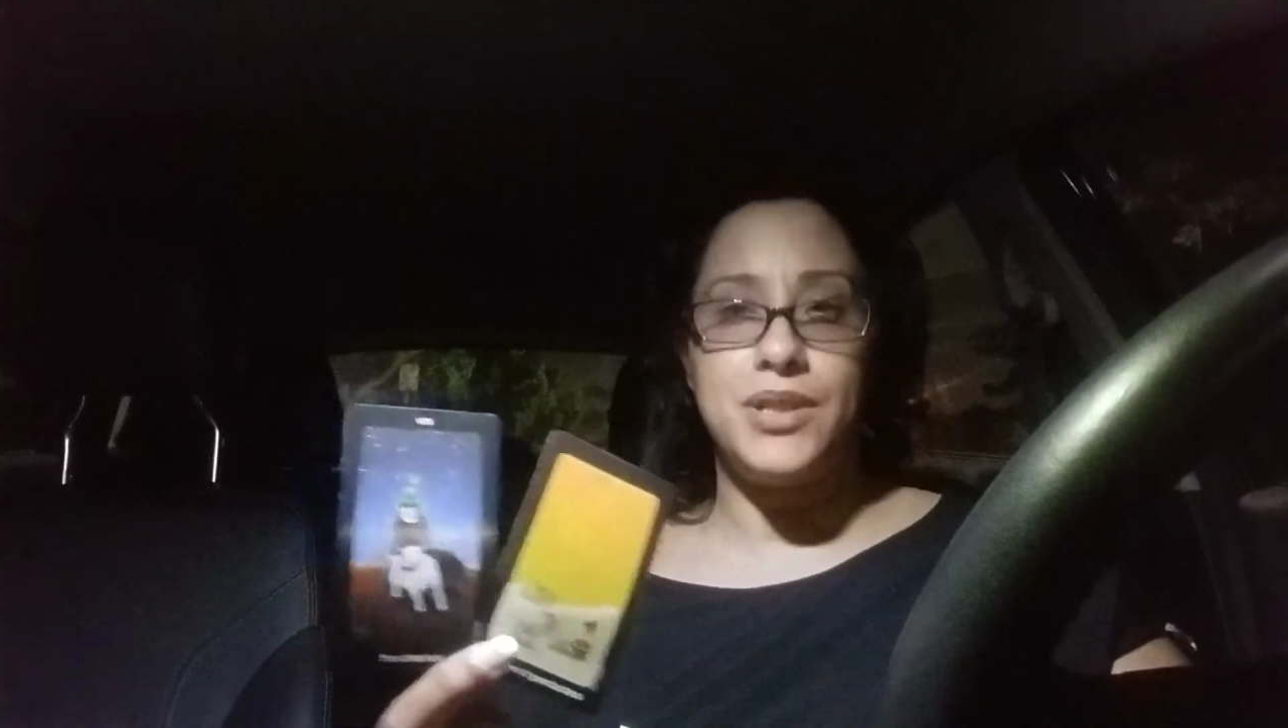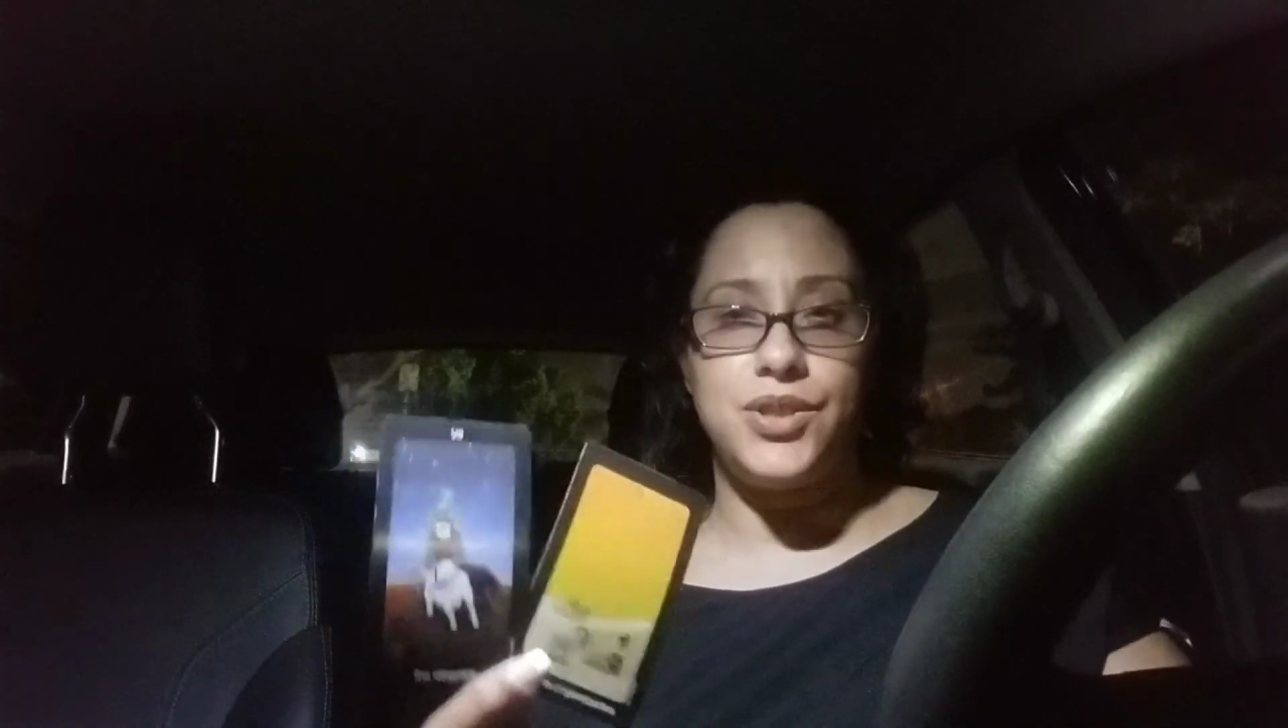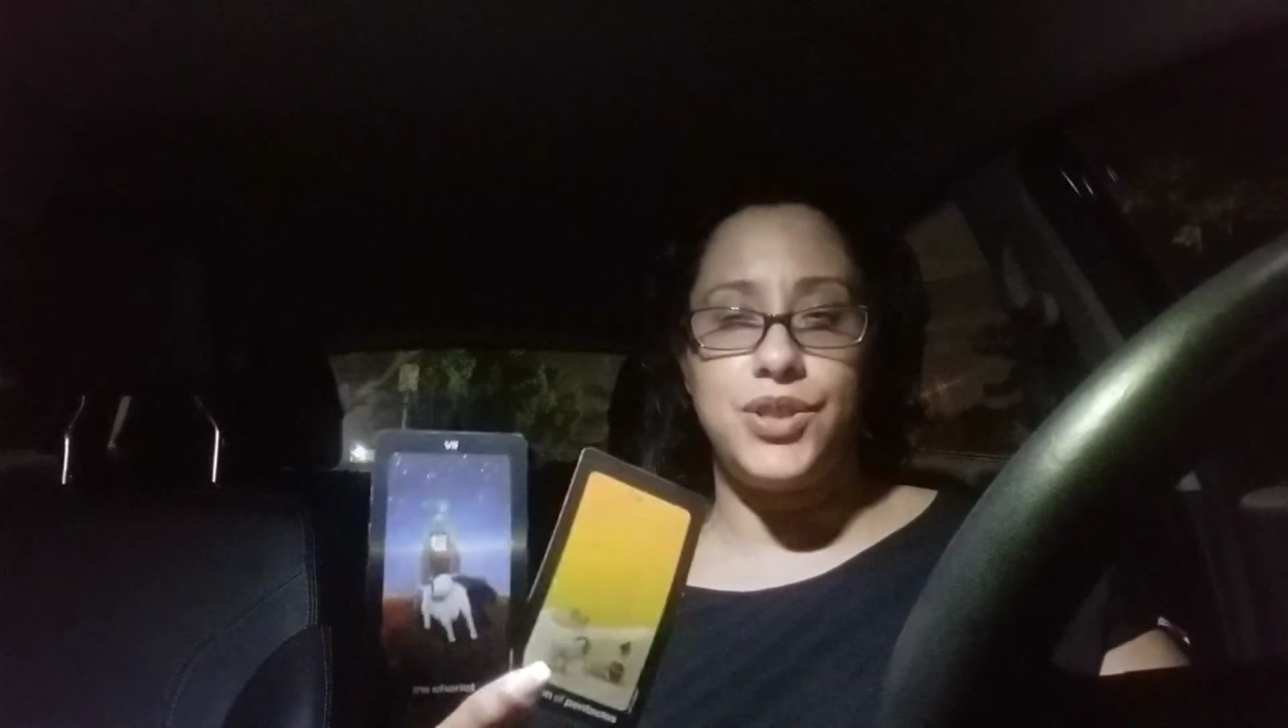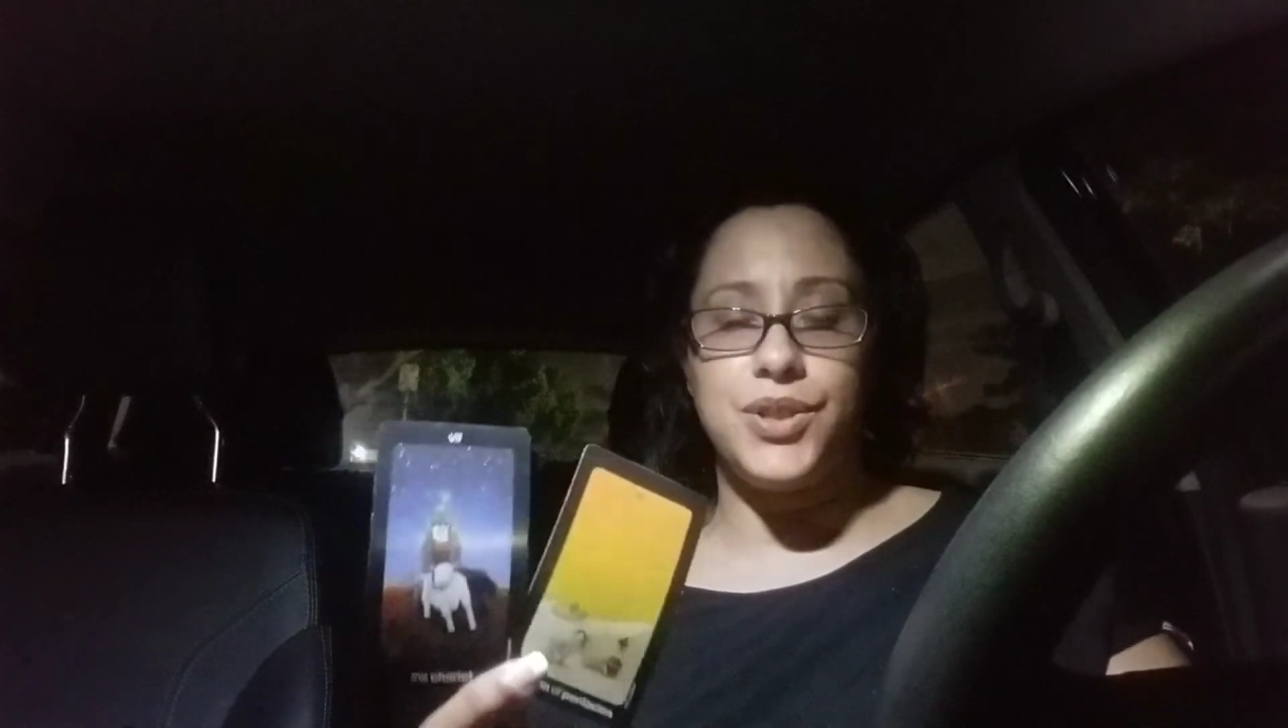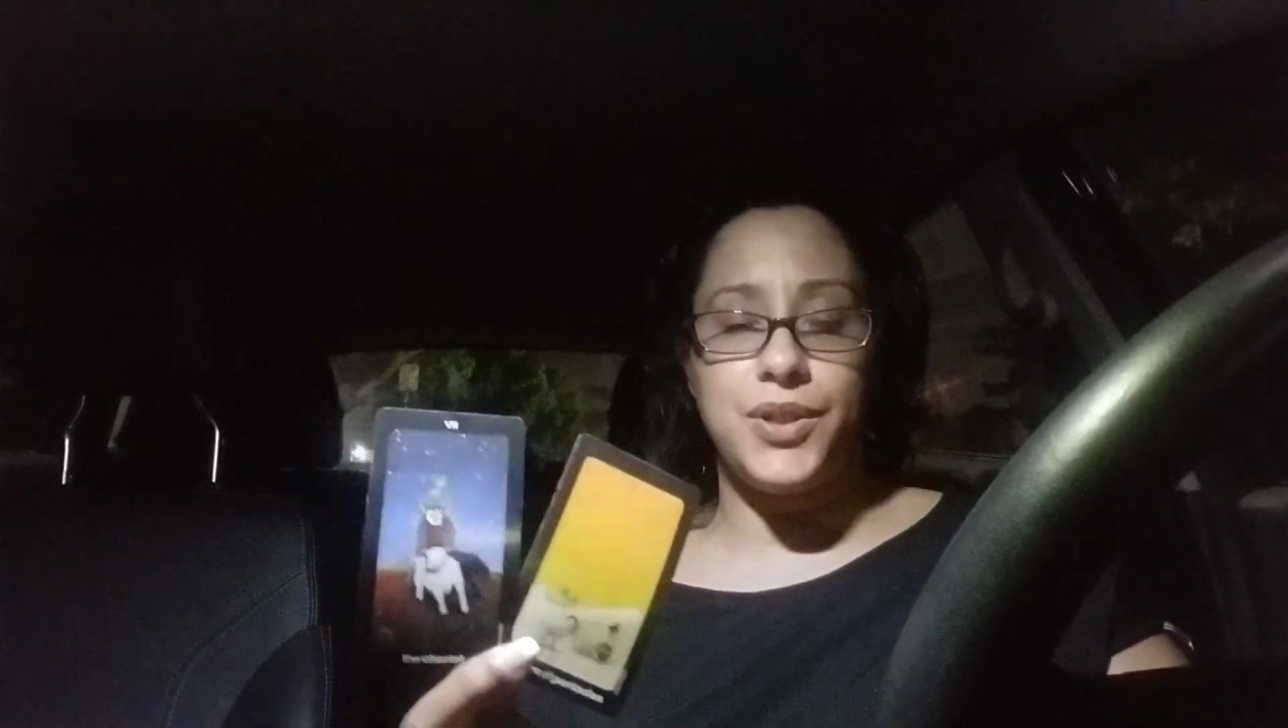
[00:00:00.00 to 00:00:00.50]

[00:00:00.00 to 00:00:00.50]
into your